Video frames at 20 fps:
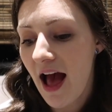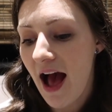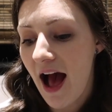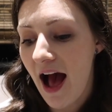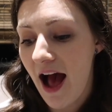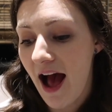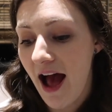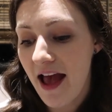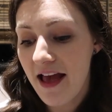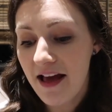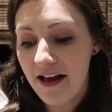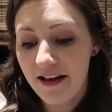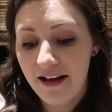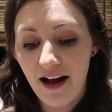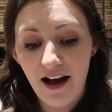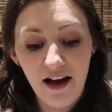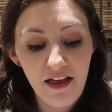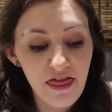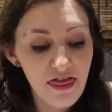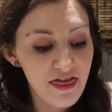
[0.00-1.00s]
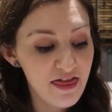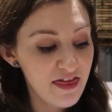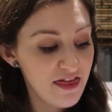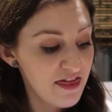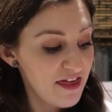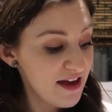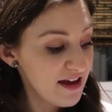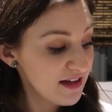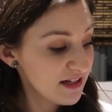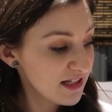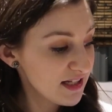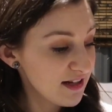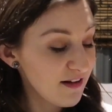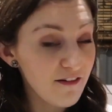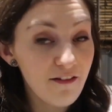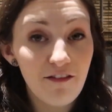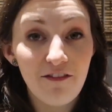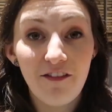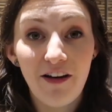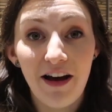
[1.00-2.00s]
I got this
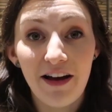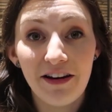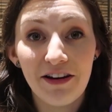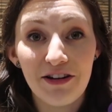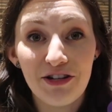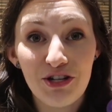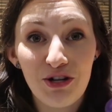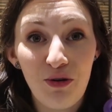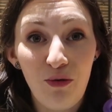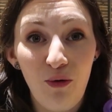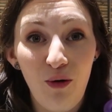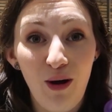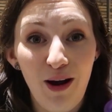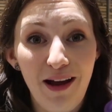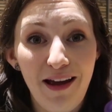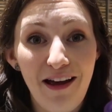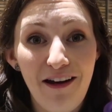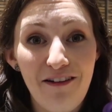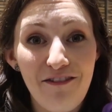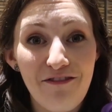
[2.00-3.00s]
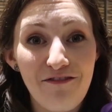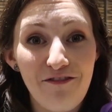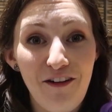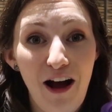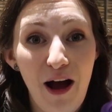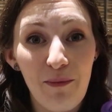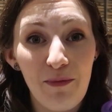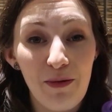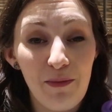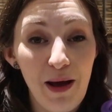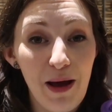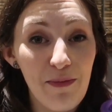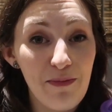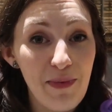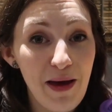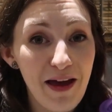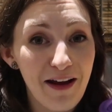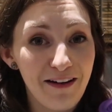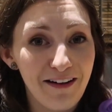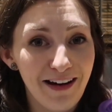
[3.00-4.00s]
fun toy from my
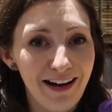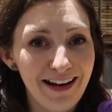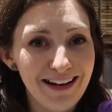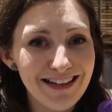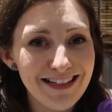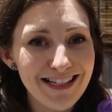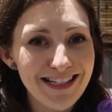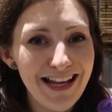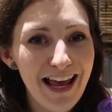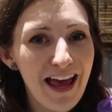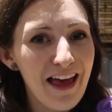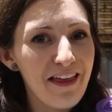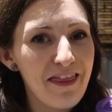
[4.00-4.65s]
parents.